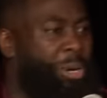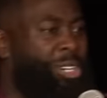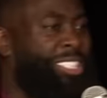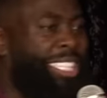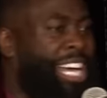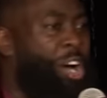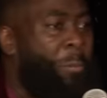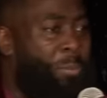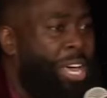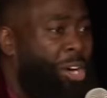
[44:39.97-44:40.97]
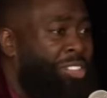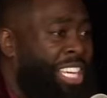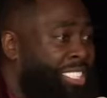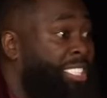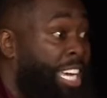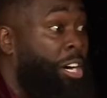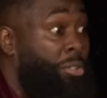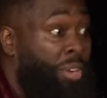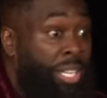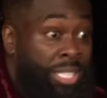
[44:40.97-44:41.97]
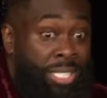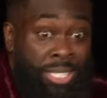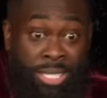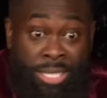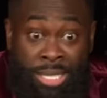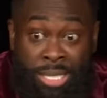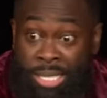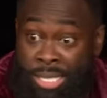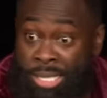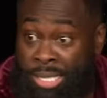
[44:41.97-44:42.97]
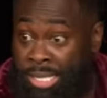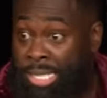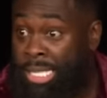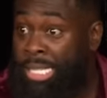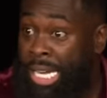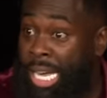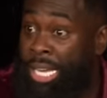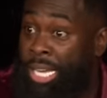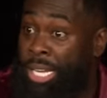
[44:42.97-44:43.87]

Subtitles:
Because they got things to take over. Yeah?